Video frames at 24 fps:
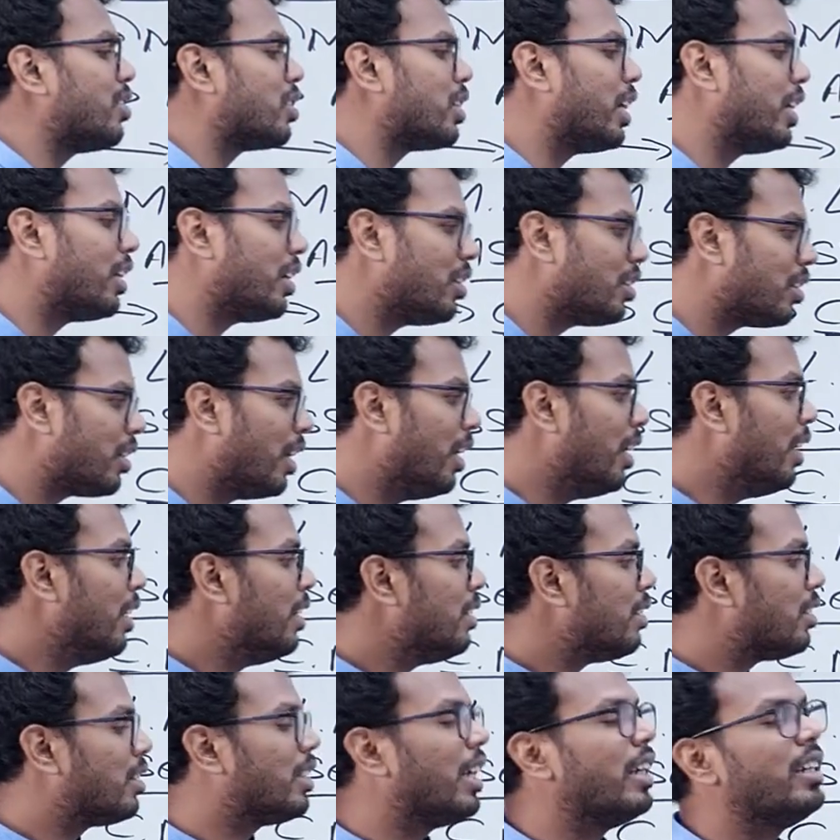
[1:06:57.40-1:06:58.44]
status?
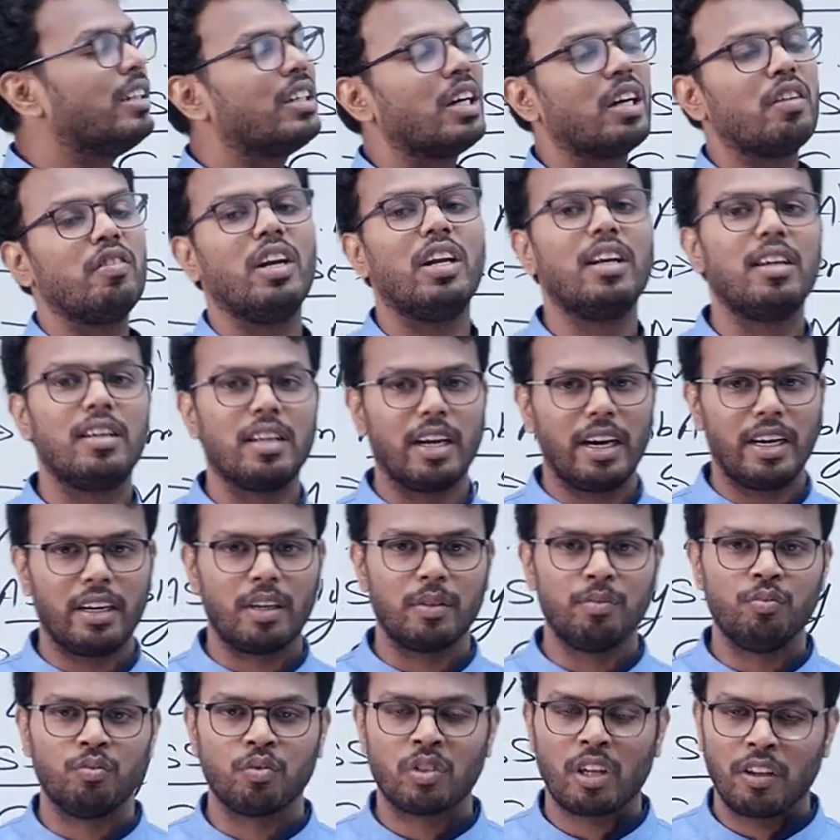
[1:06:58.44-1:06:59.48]
Center will grant.
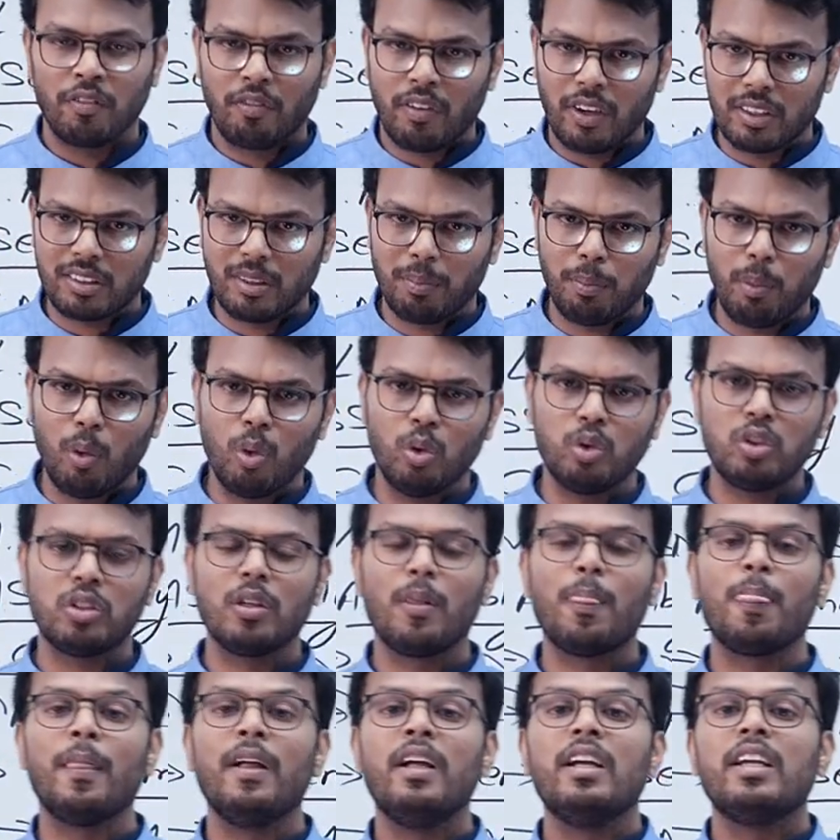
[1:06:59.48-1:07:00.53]
For suppose,
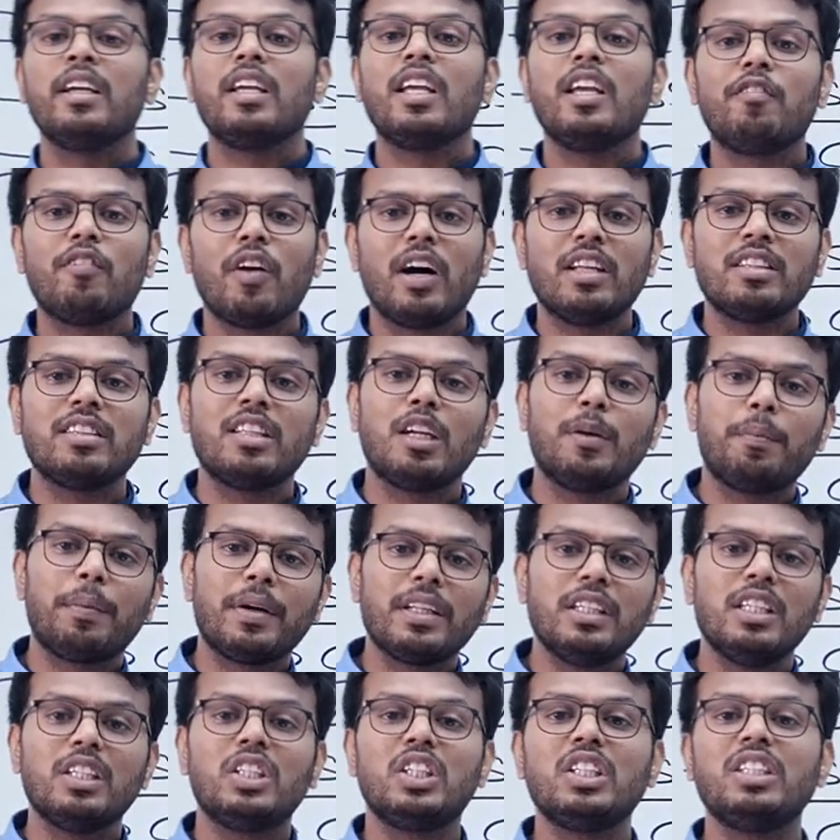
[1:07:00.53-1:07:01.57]
if Andhra
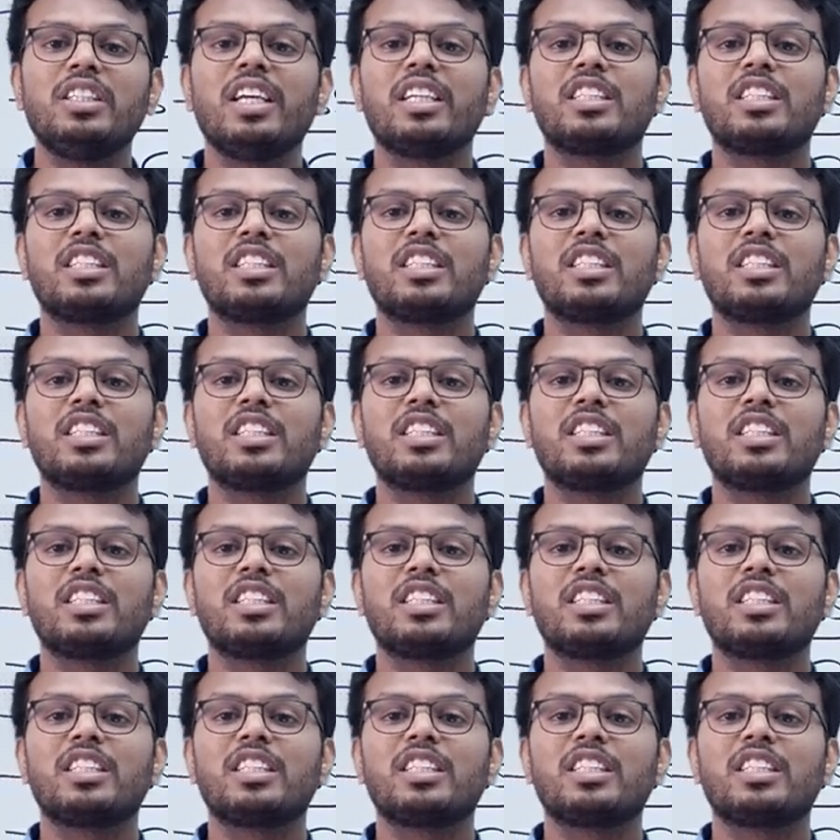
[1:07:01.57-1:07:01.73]
Pradesh is